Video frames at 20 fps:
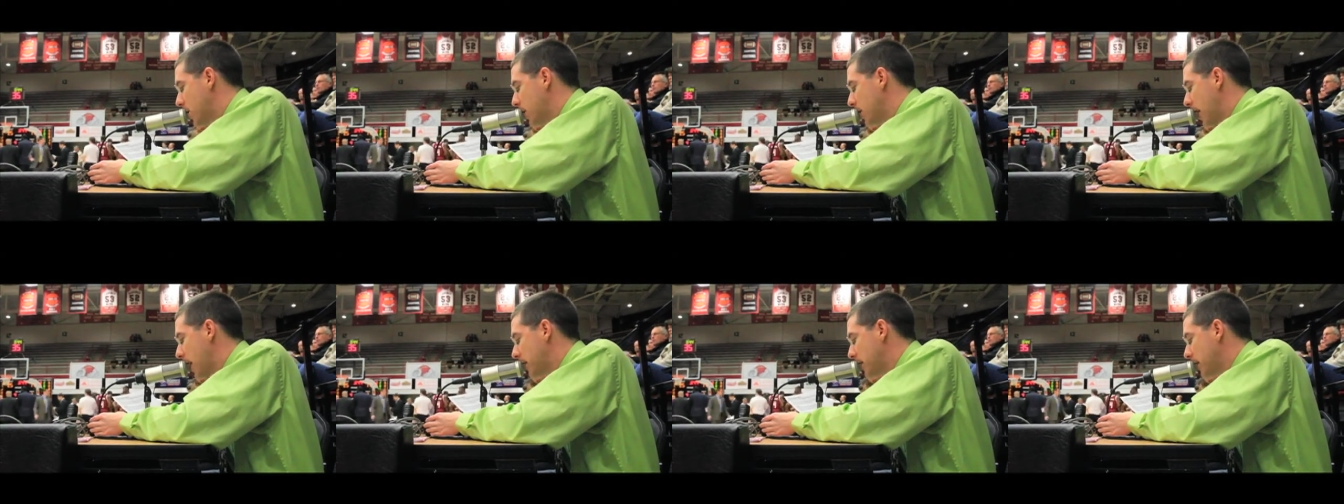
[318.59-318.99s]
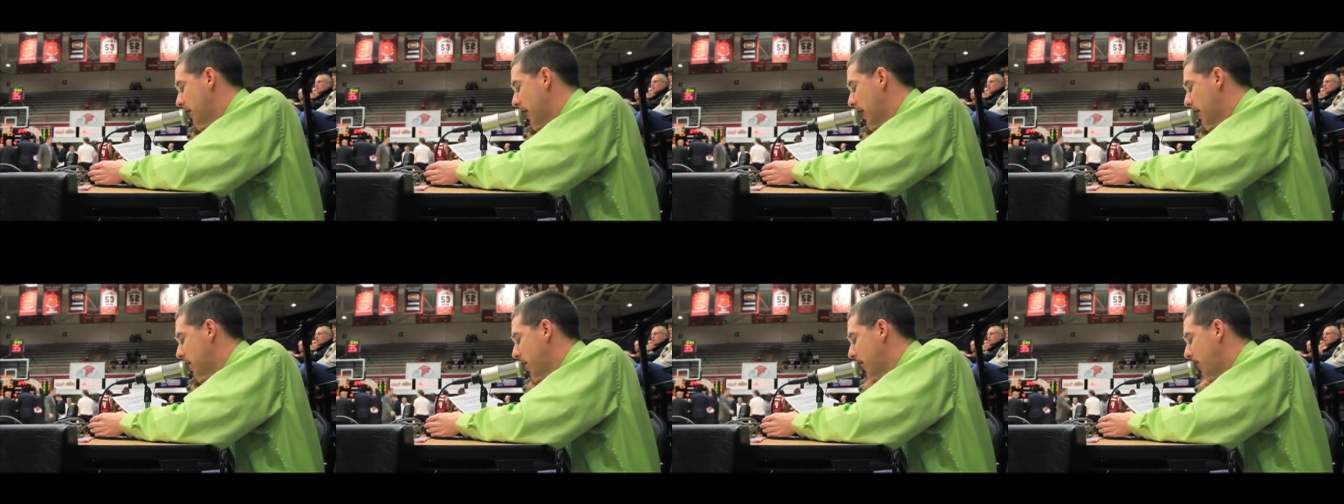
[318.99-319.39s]
would like to
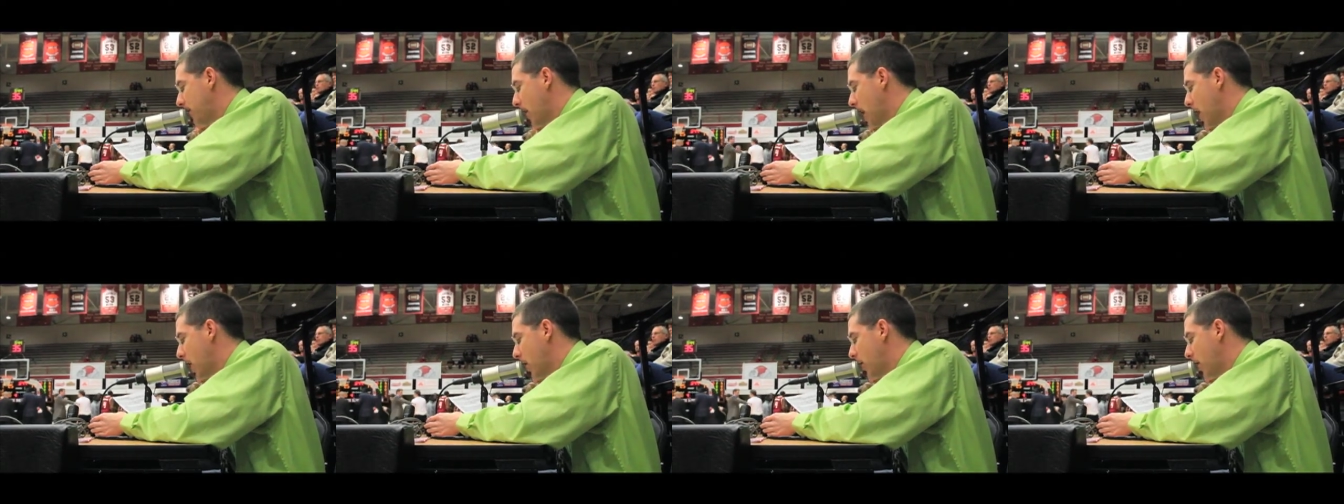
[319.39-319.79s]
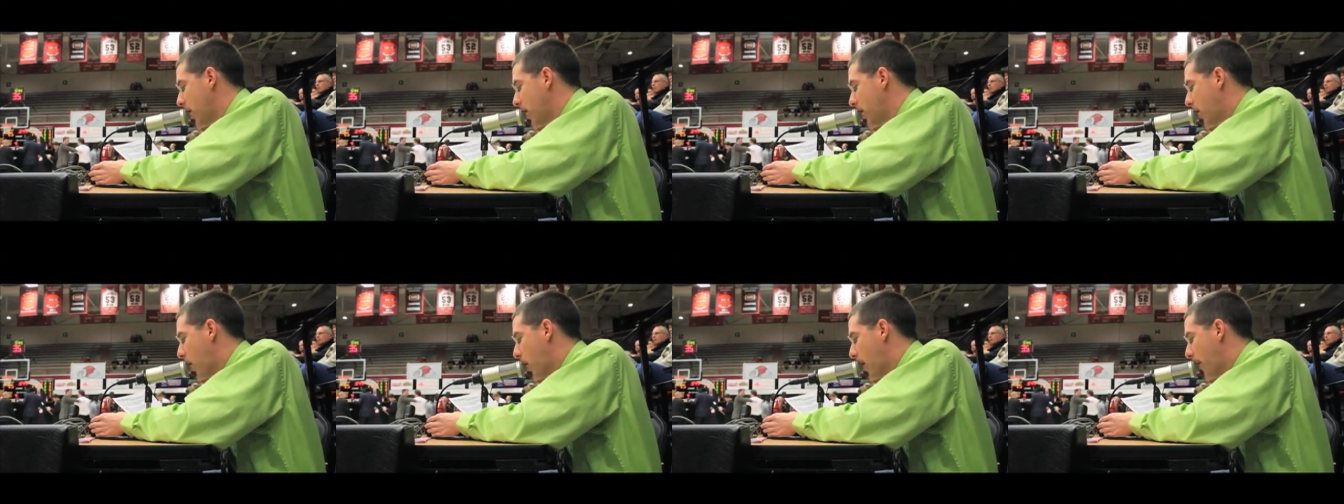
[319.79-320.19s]
thank the
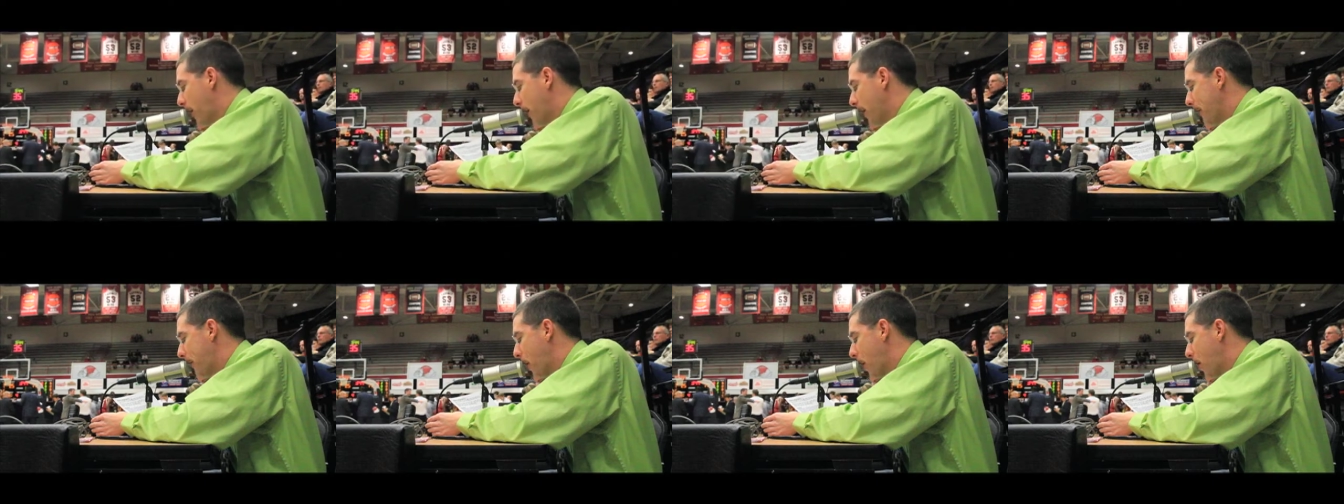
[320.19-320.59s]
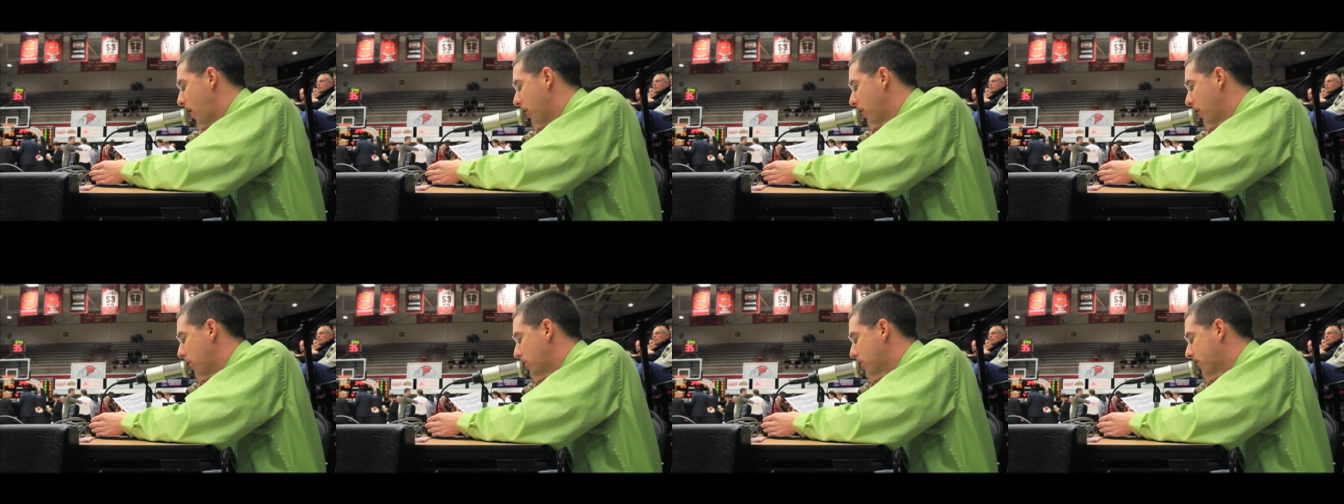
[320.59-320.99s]
following corporate
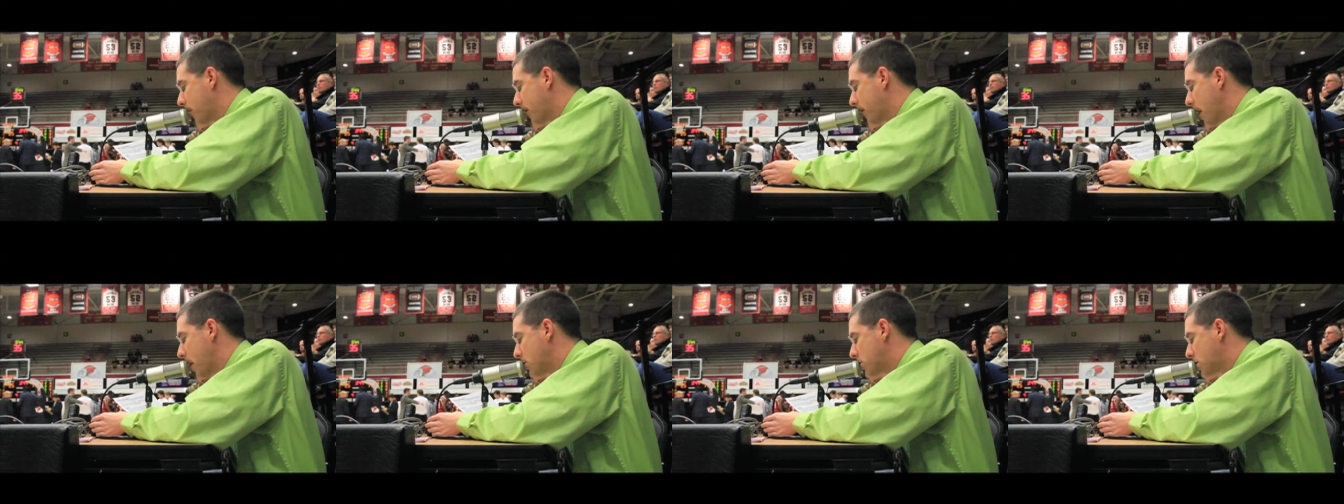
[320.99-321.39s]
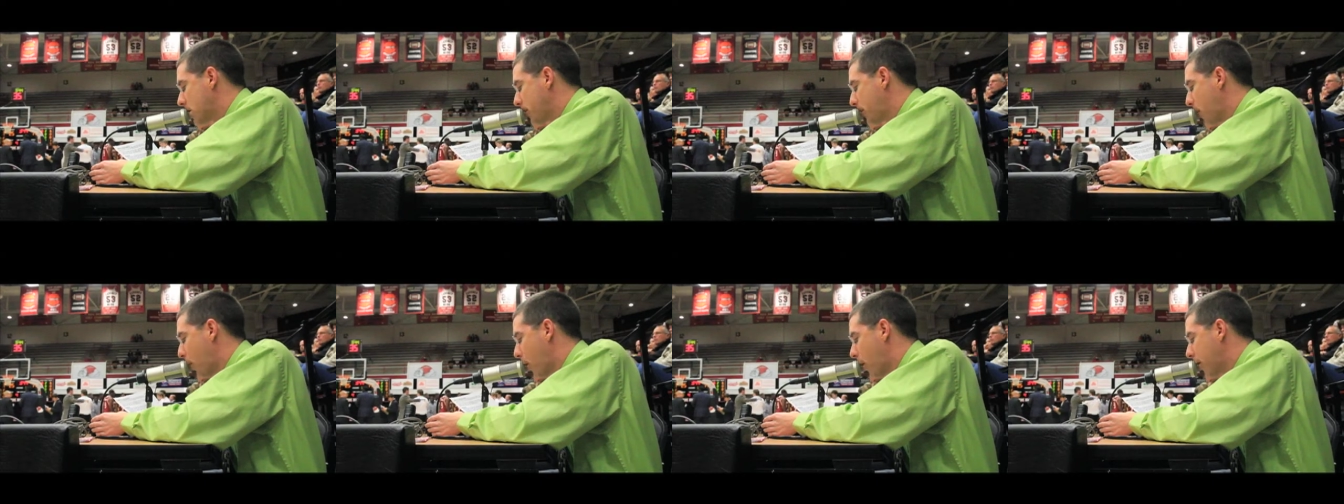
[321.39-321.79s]
partners for their
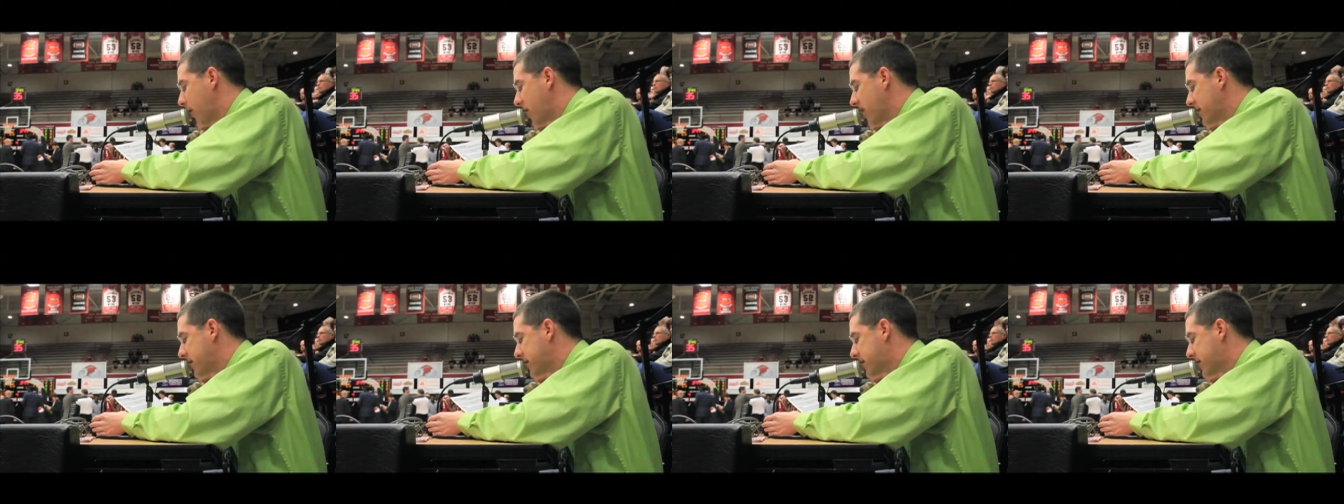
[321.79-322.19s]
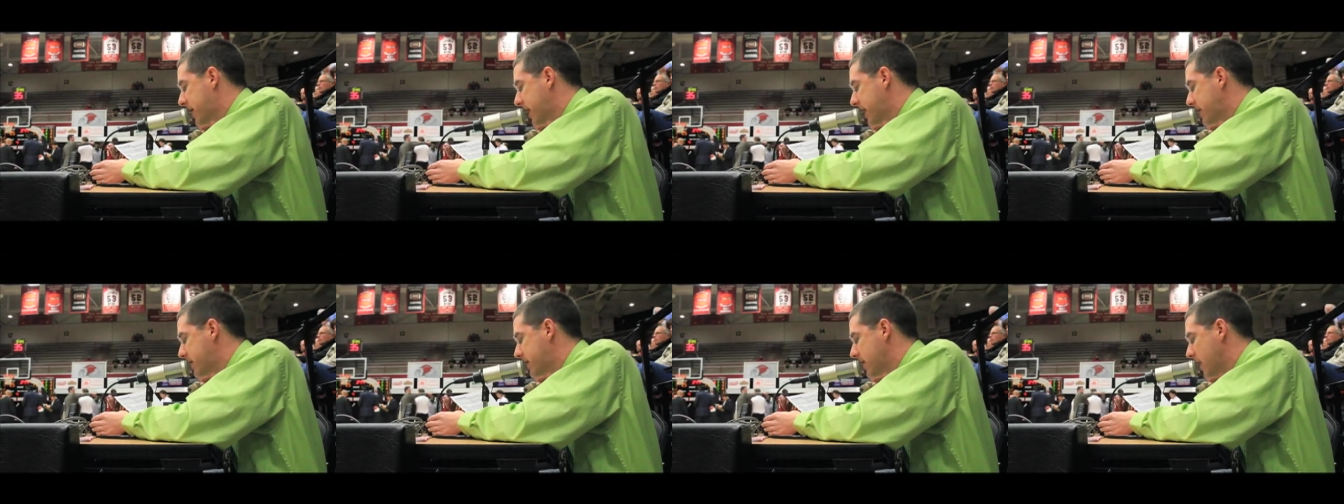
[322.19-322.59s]
support this
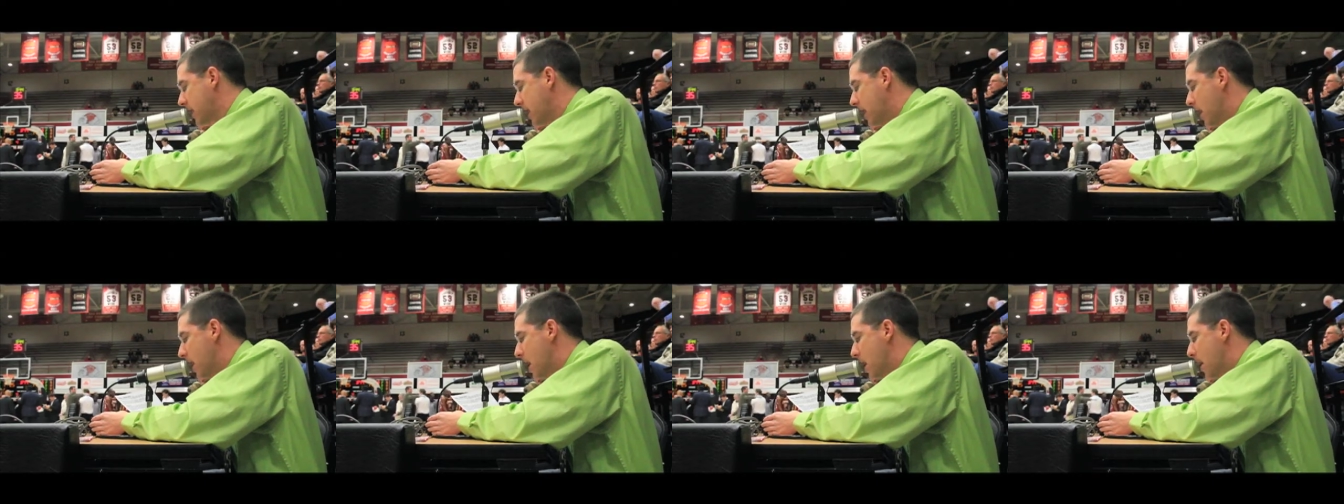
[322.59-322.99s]
season.